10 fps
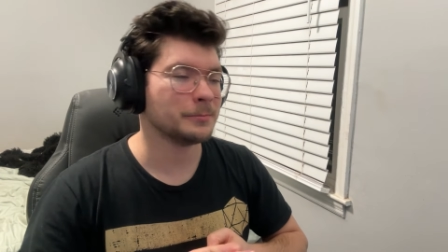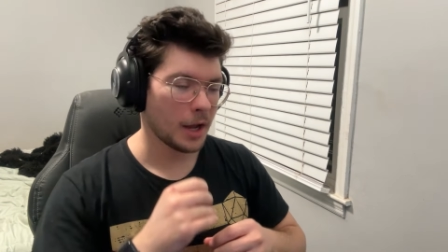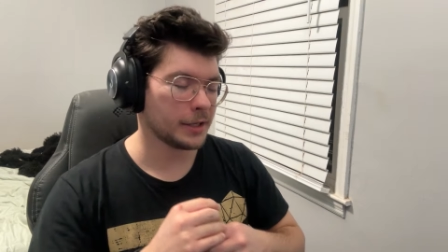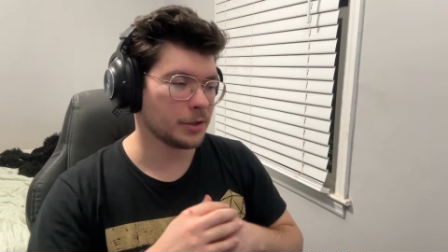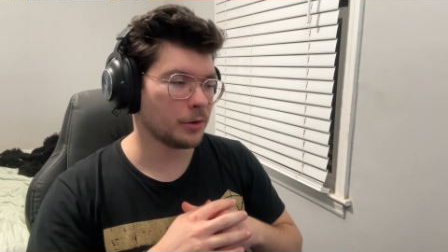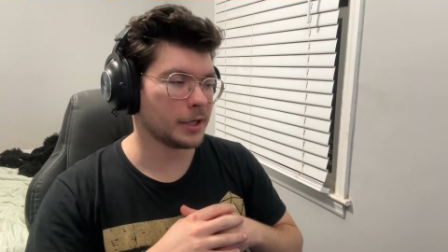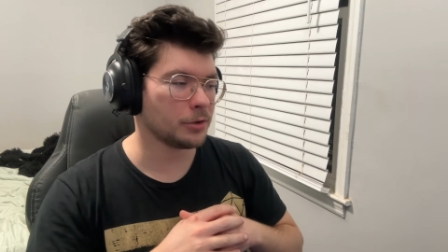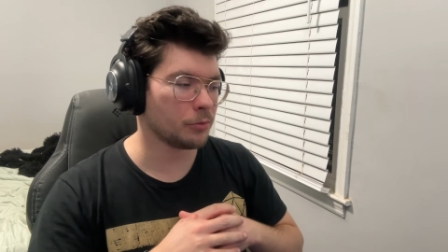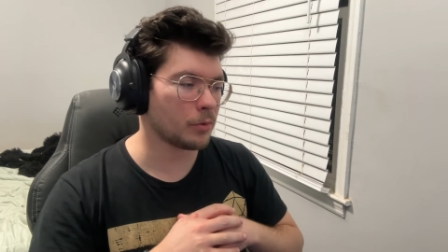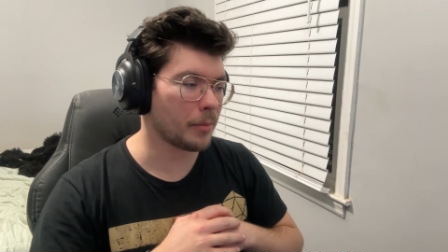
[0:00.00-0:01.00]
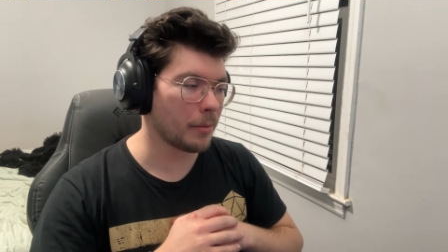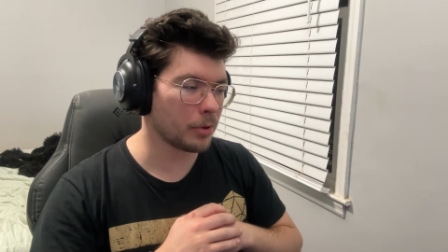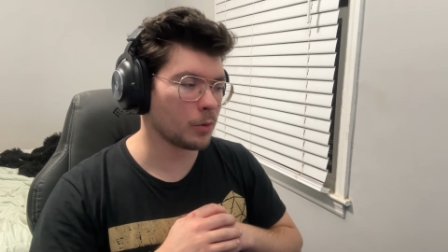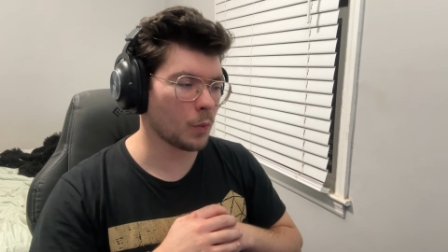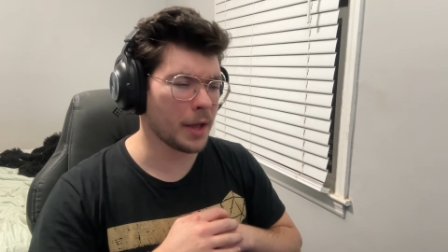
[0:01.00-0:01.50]
I don't I don't
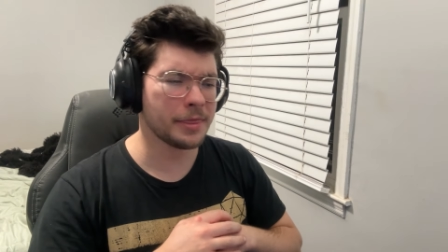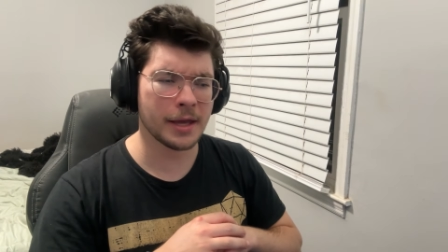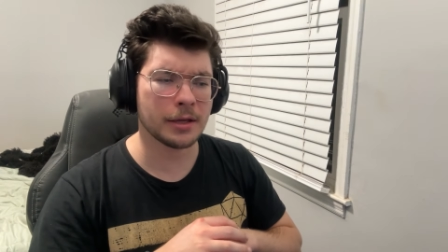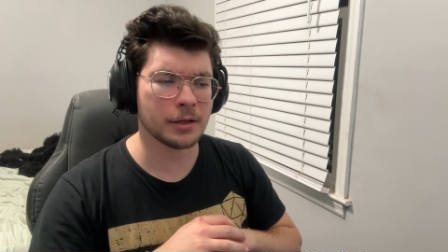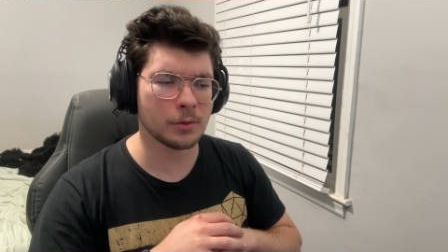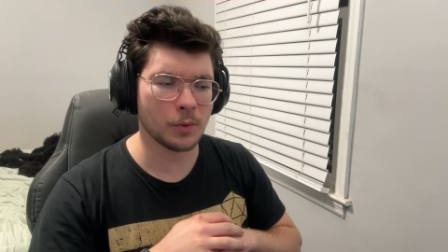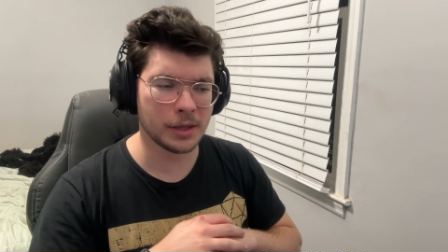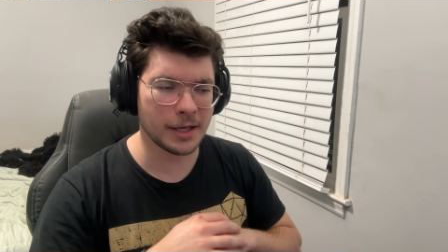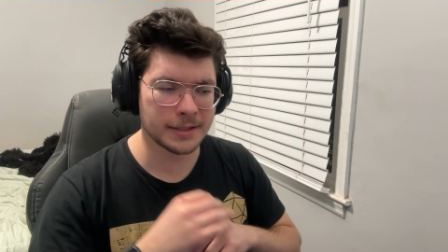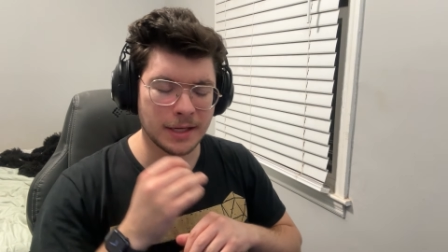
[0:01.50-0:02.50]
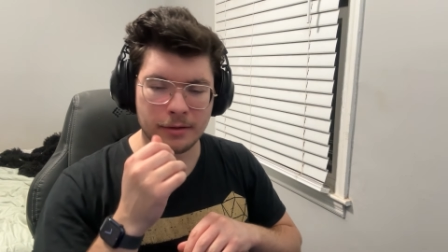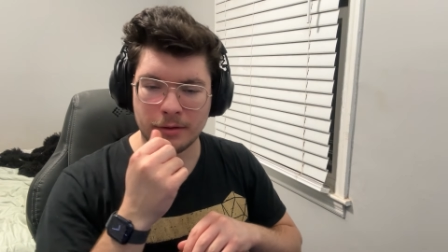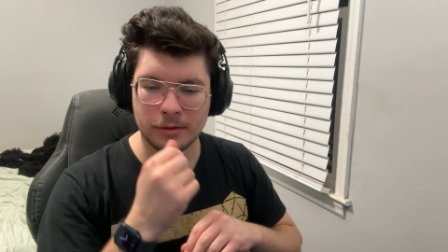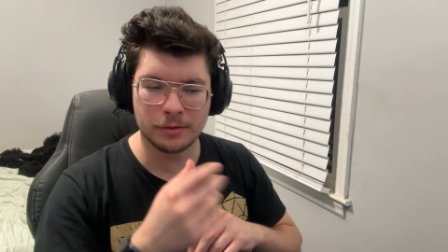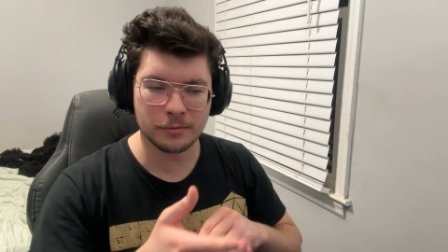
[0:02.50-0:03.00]
remember what the what they said
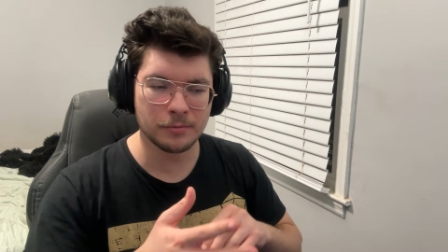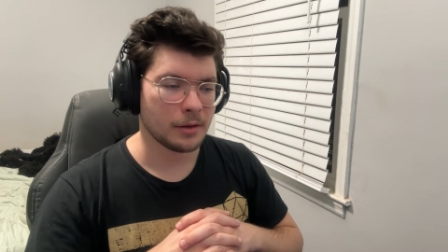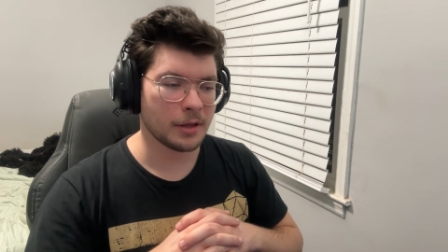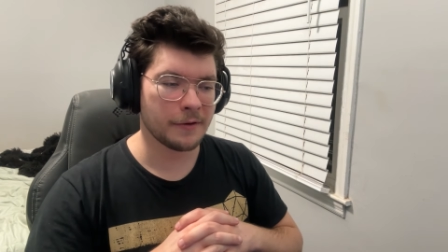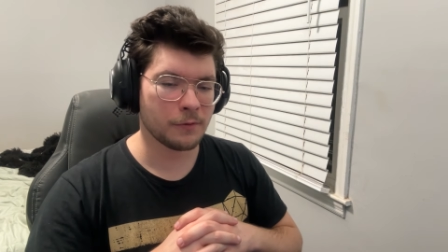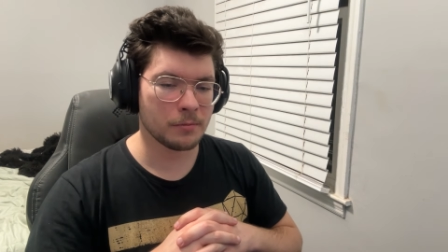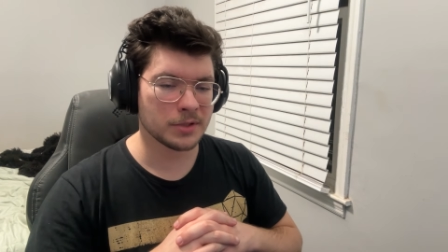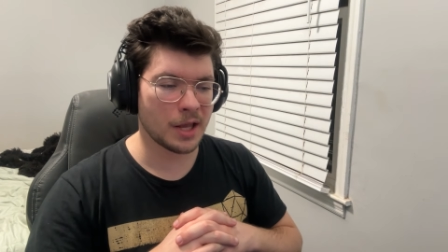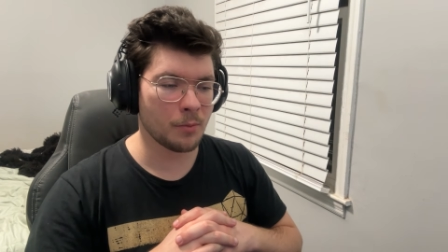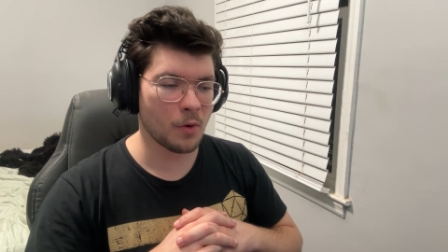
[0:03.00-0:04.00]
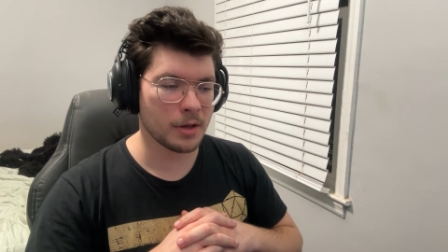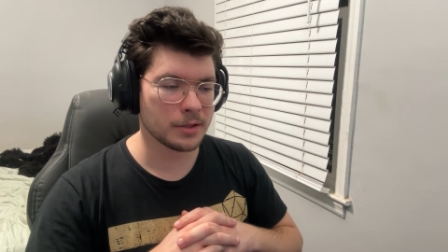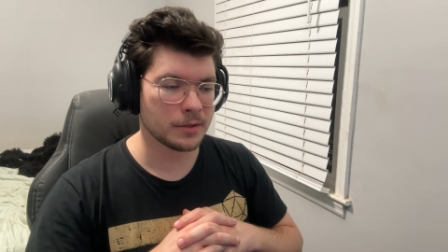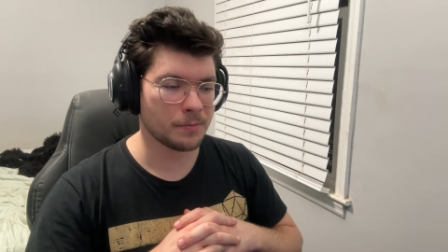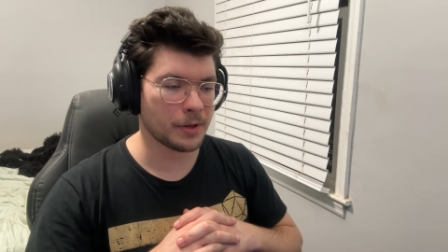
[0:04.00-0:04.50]
the, the life form's name
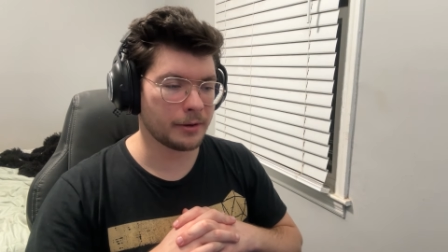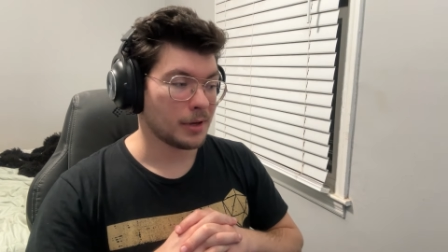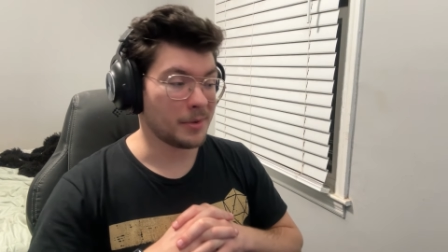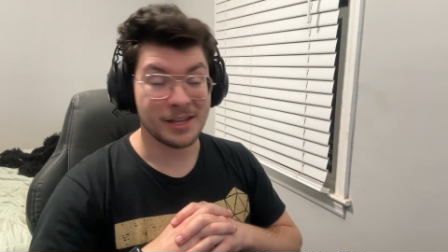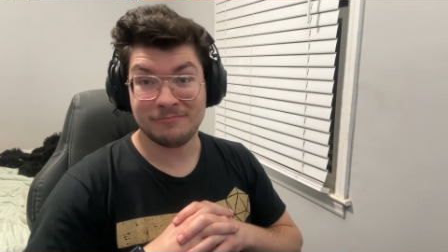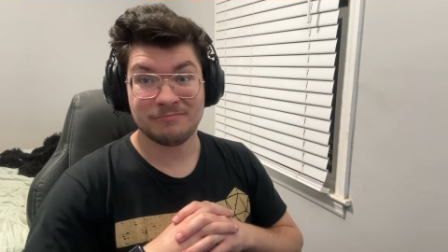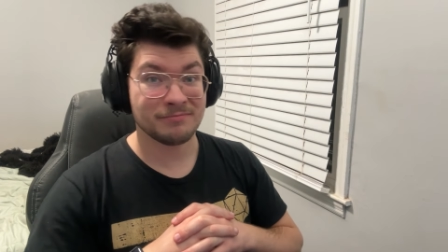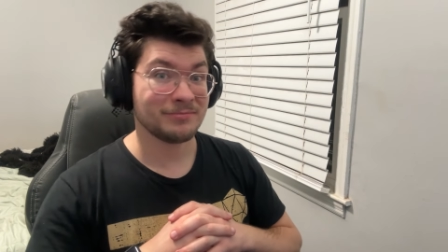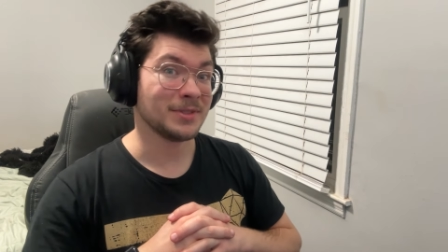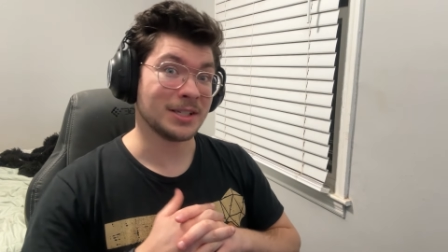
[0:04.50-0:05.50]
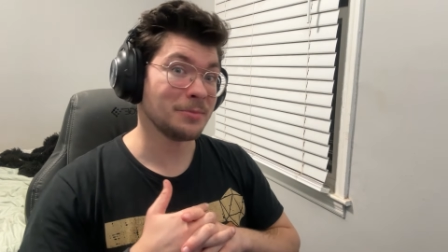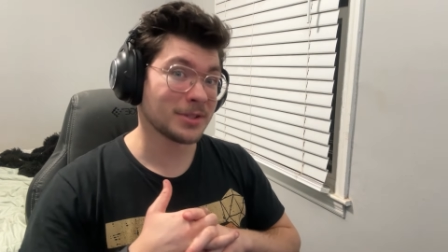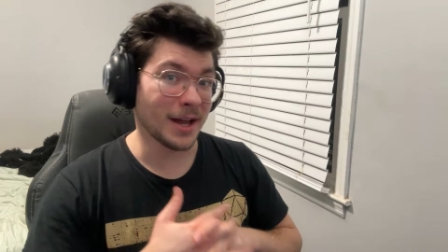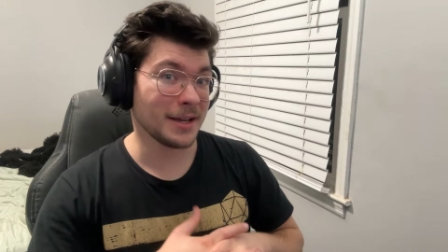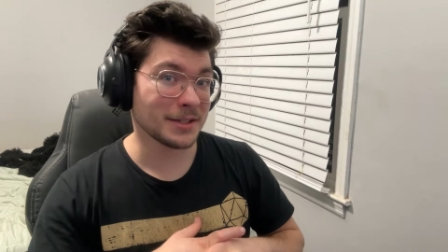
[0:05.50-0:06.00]
was, but I mean seems
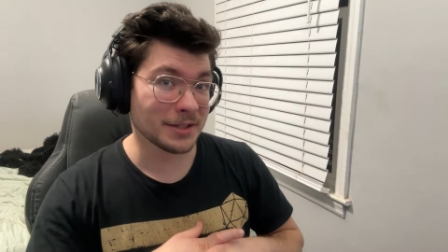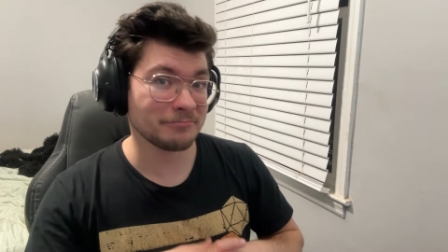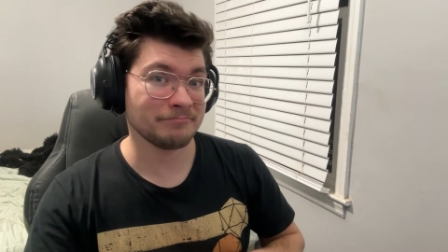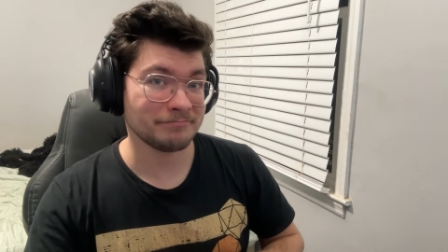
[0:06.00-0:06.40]
nice.